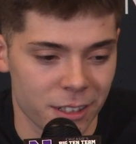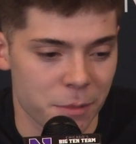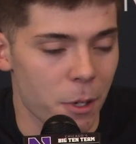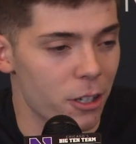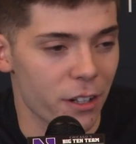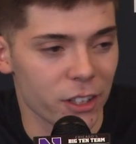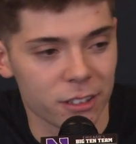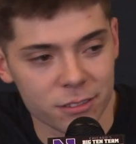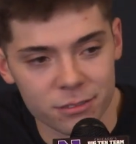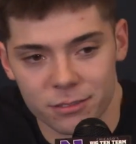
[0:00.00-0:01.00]
it's part of
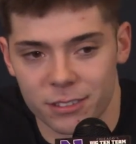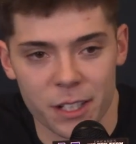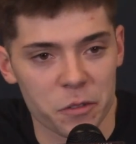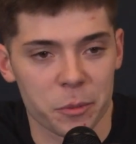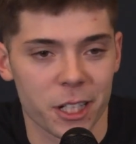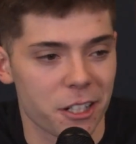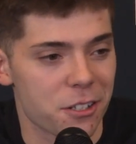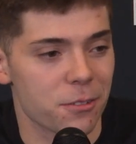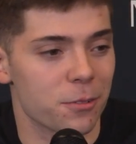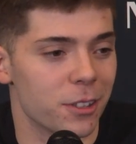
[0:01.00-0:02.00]
it. Everybody
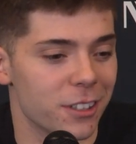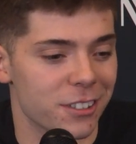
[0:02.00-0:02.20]
shoots one.